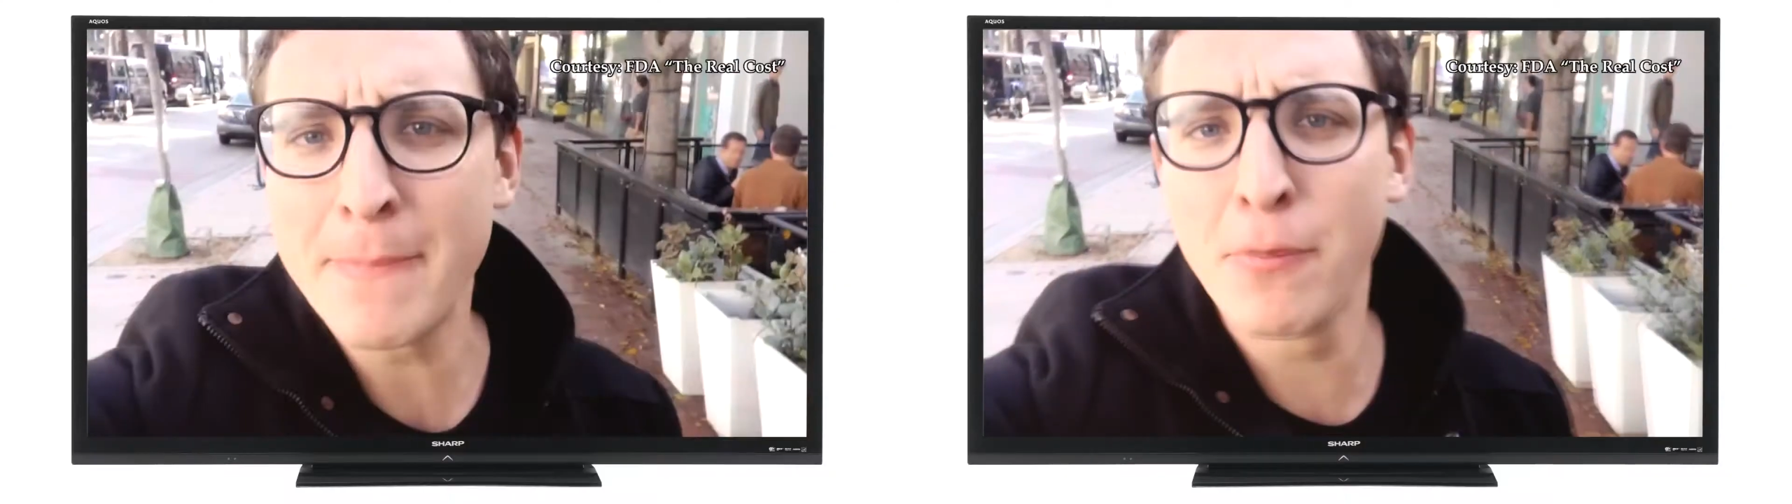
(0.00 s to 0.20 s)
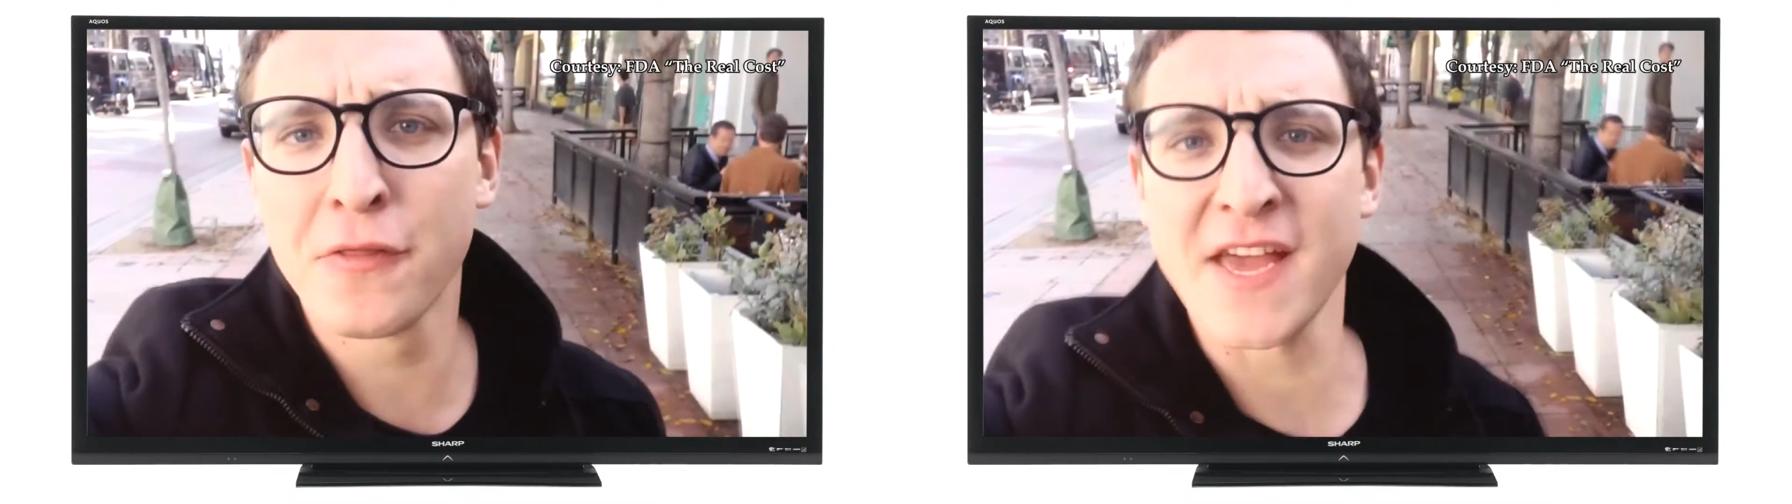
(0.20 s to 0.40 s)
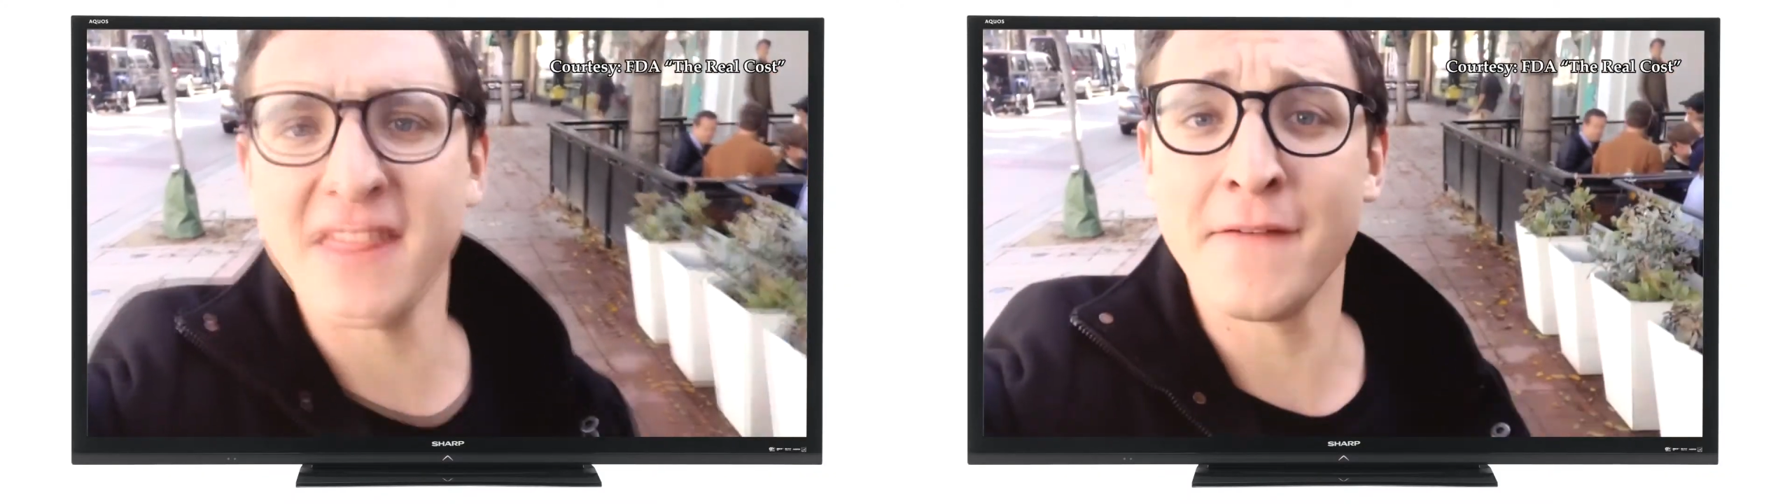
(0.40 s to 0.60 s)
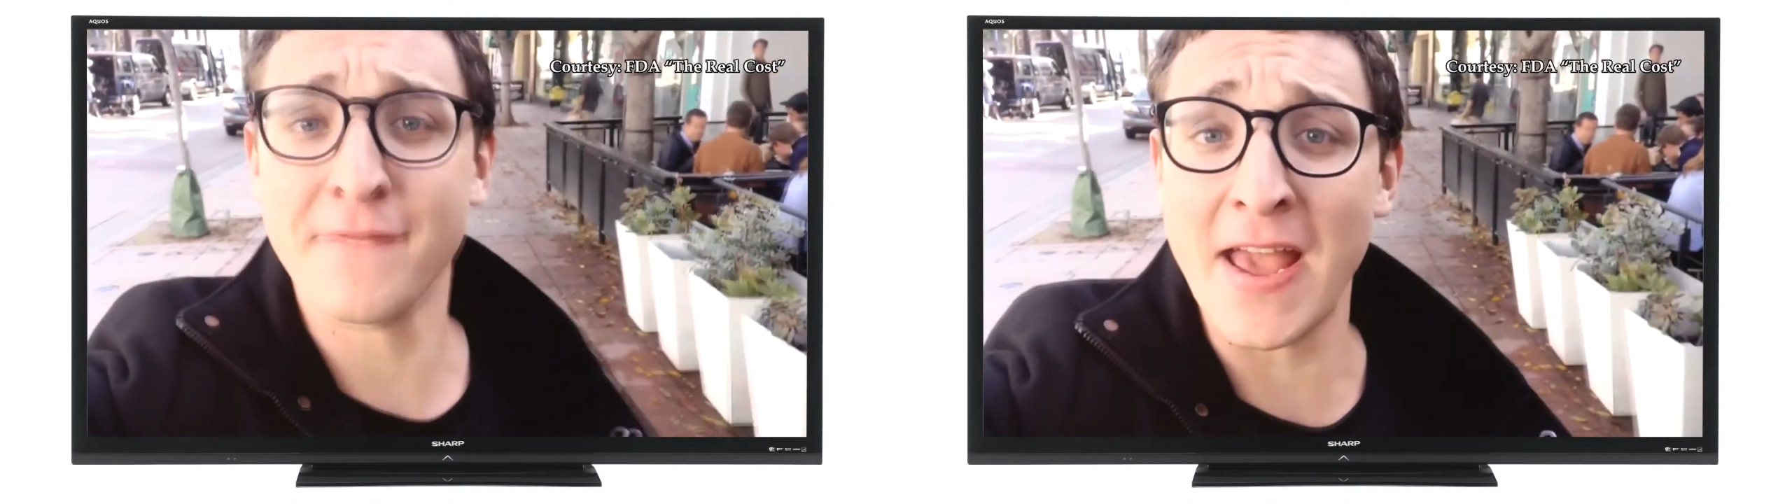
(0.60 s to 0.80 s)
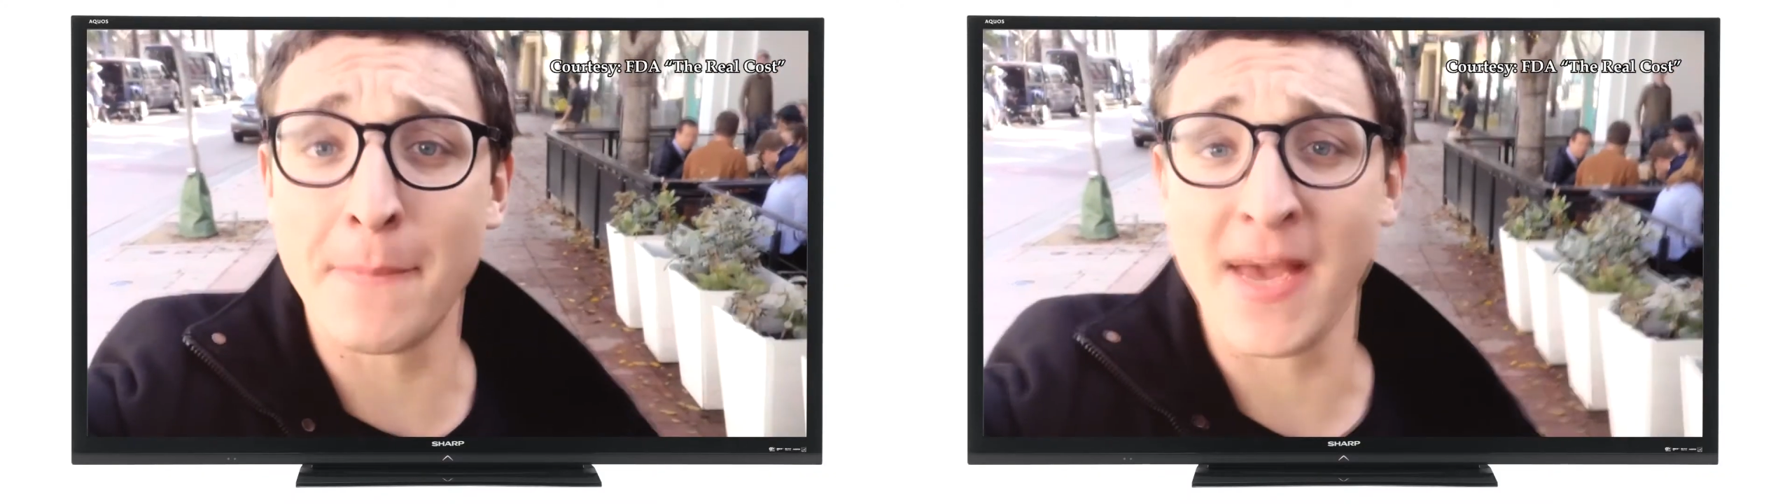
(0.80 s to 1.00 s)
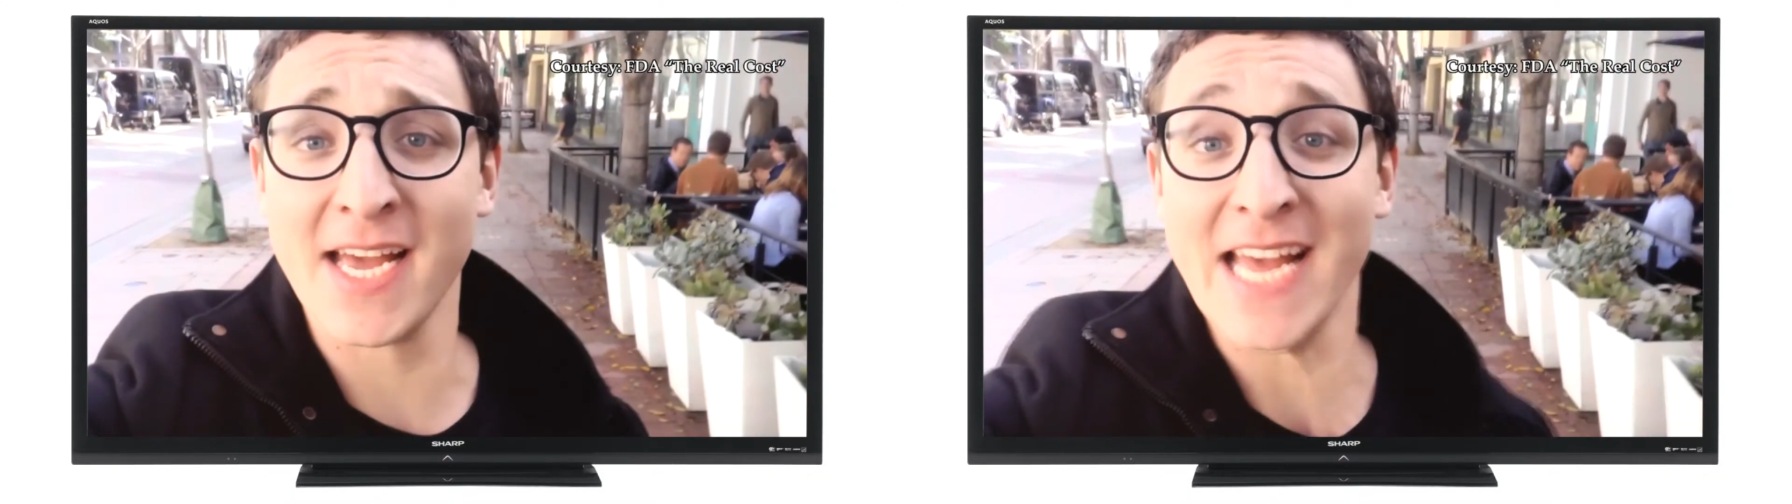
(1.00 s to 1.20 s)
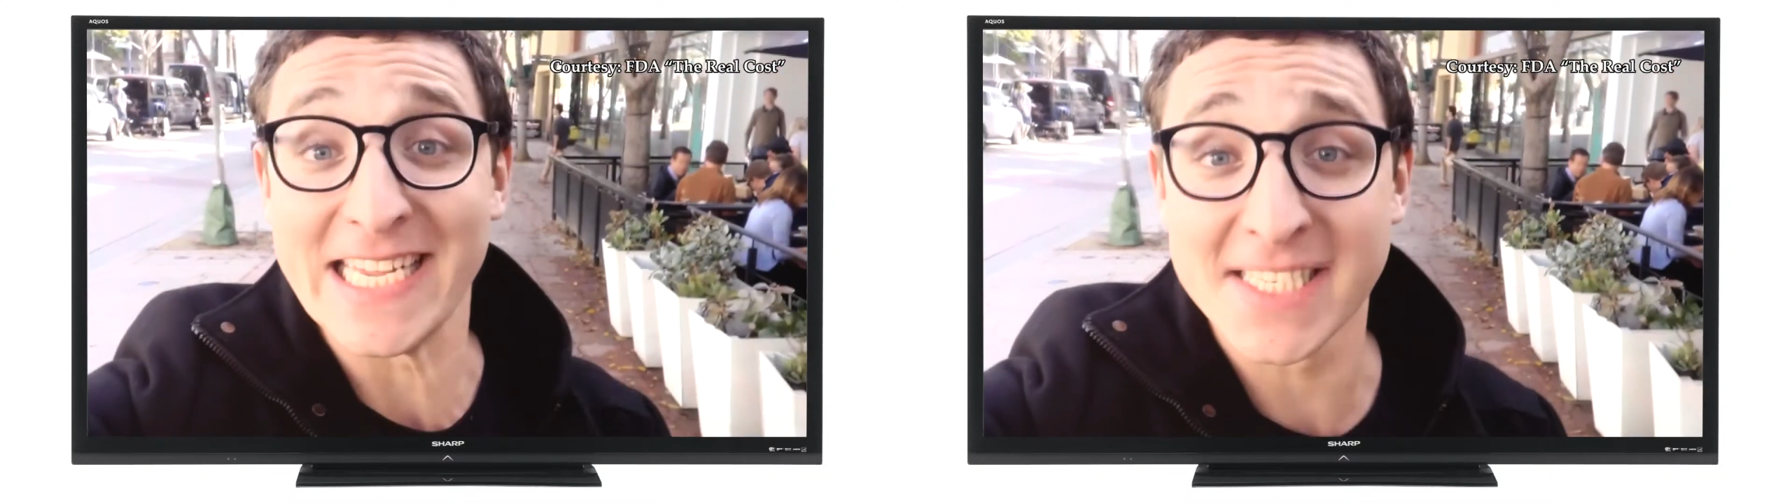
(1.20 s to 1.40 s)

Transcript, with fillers: people think that vaping